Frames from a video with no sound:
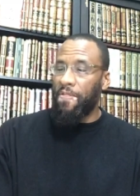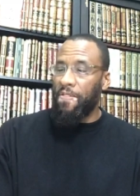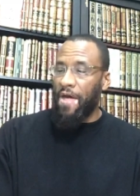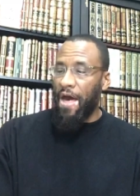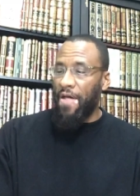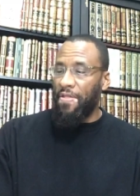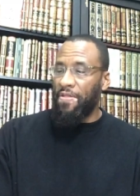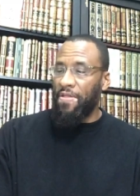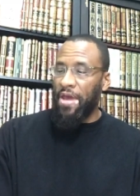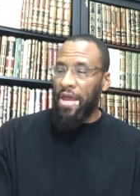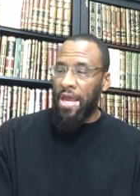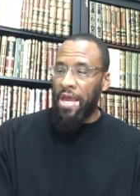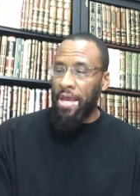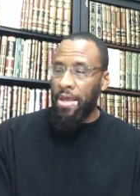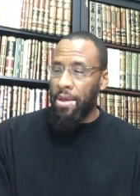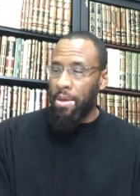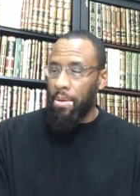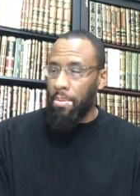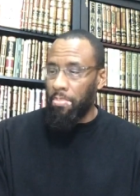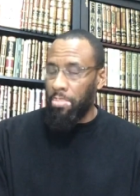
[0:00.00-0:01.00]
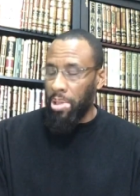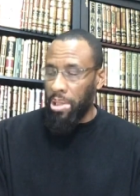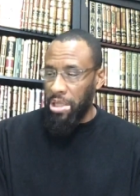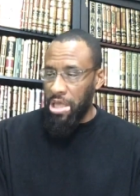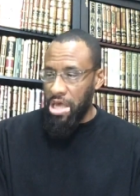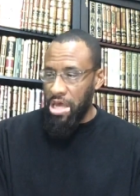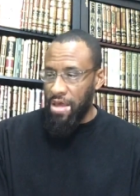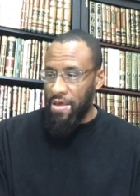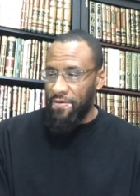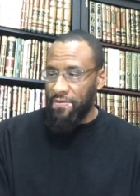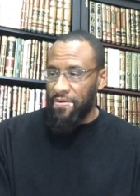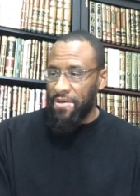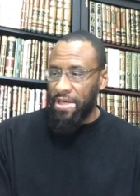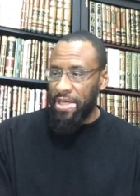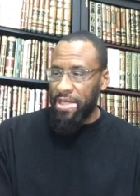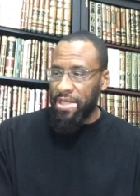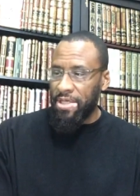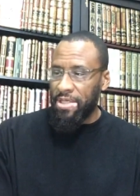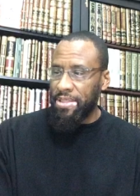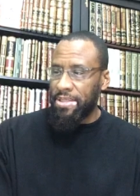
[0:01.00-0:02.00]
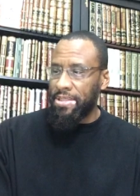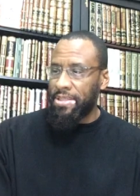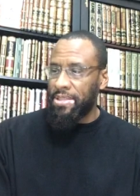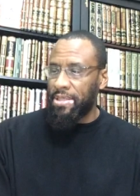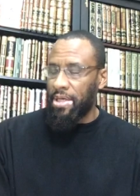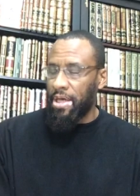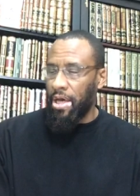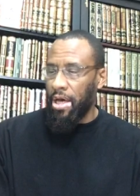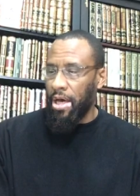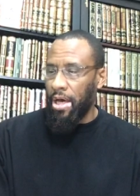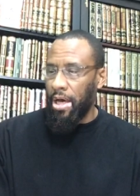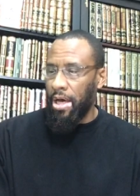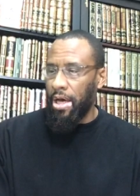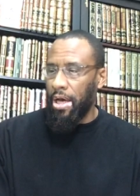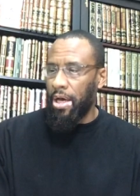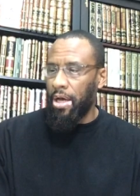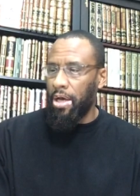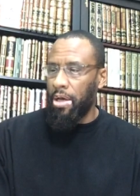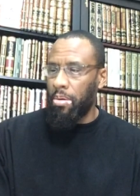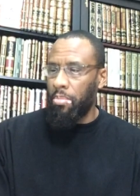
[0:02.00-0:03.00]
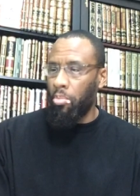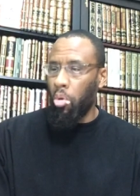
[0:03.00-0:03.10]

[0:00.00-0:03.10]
that they believe is uh,